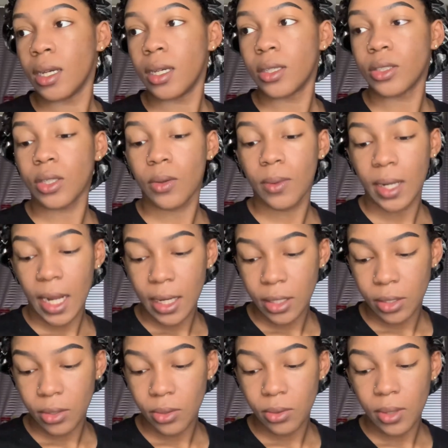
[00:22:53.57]
So what I
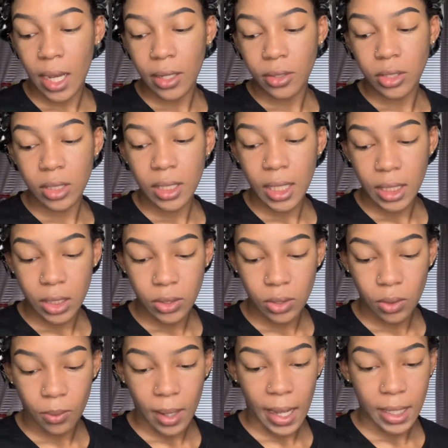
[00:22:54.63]
do, I usually like to use a
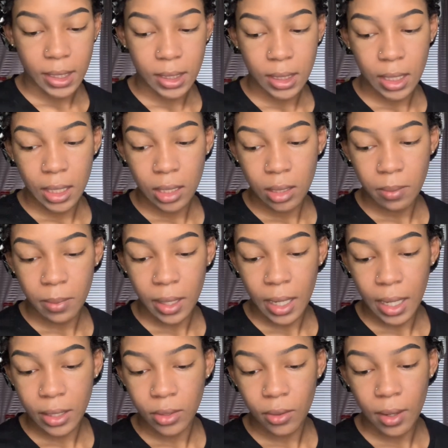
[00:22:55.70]
wax stick, but
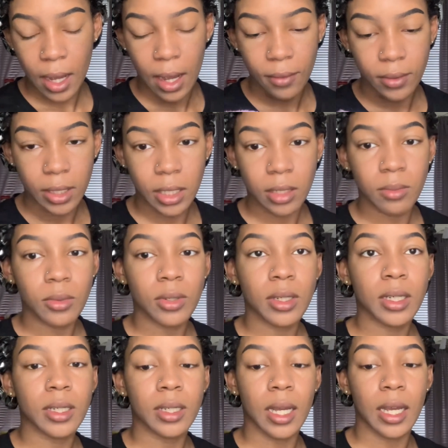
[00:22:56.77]
I don't have one
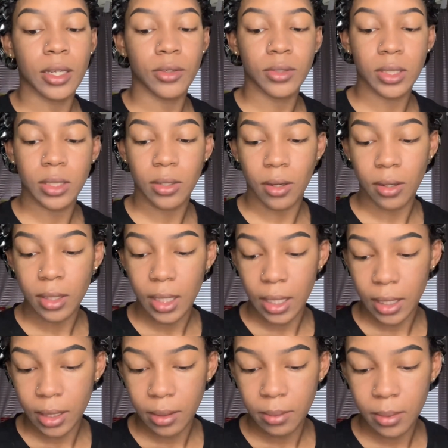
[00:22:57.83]
anymore. I used it all
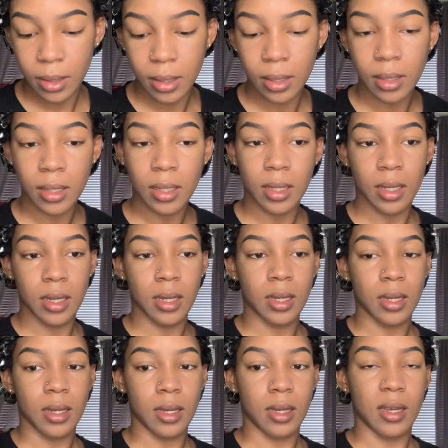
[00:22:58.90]
up.
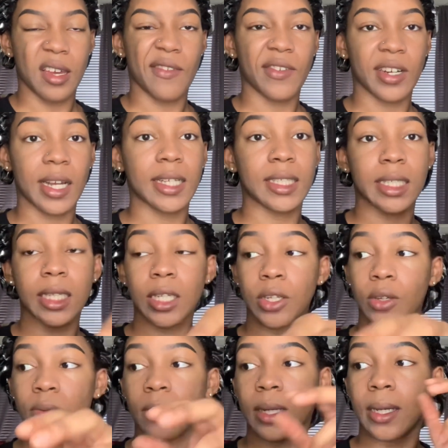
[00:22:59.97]
Forgot to get a
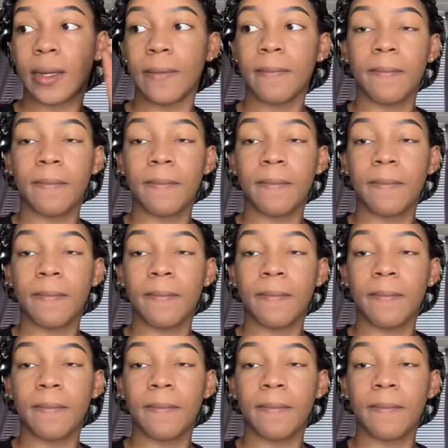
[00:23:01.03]
new one.